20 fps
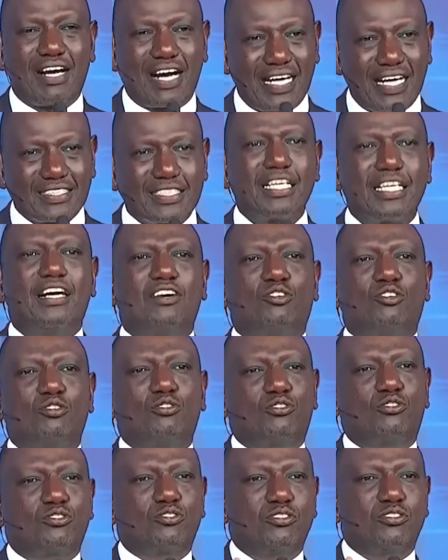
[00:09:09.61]
cutting
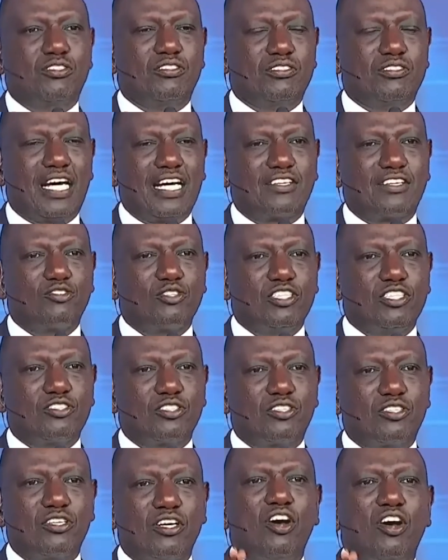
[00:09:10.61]
across that
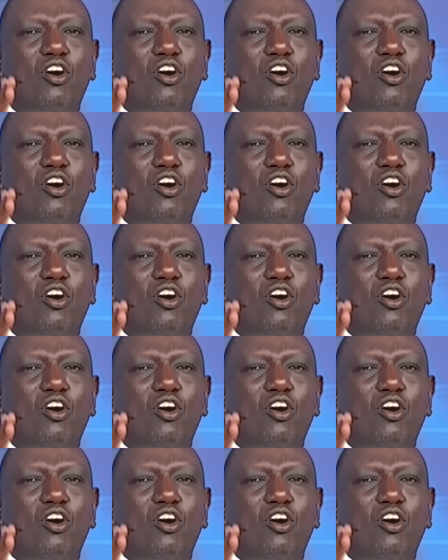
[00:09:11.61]
region